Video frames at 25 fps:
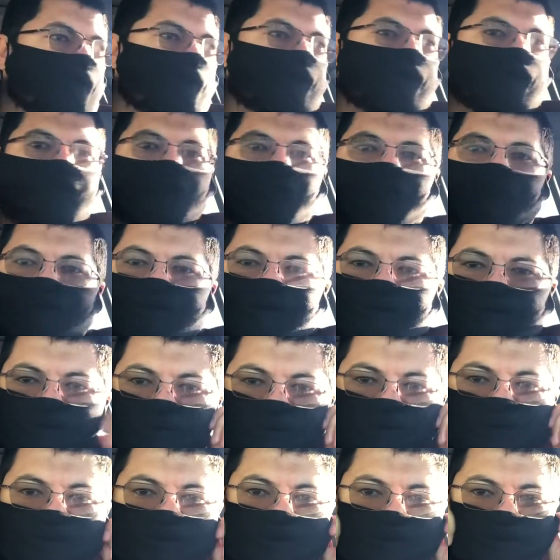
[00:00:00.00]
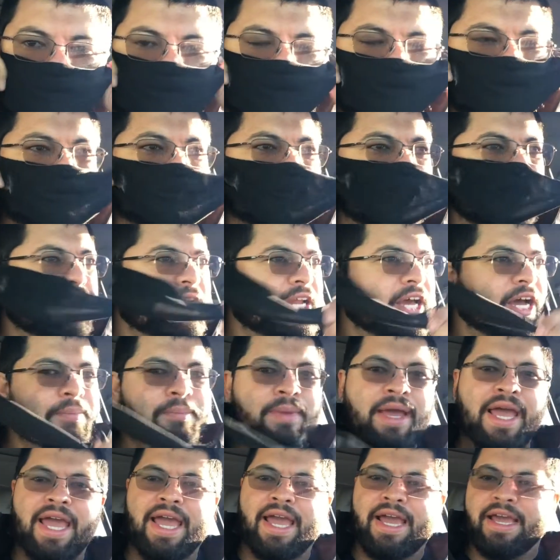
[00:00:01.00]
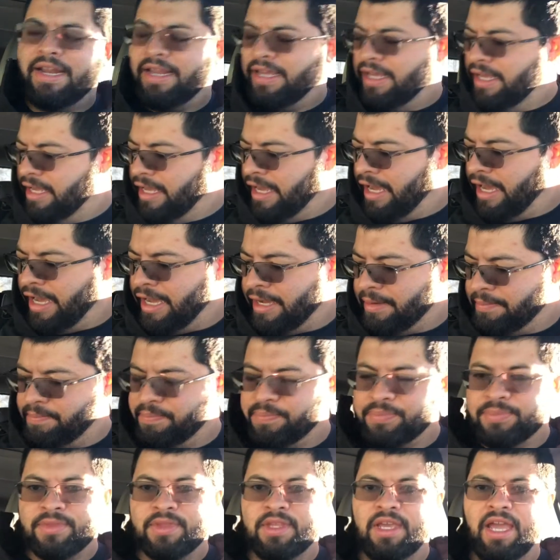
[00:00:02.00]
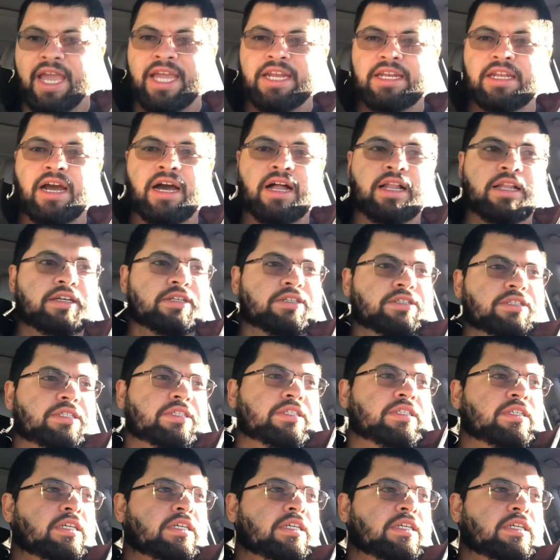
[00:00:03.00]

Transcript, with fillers: All right, just finished the first one. Not bad. Um, eight dollars.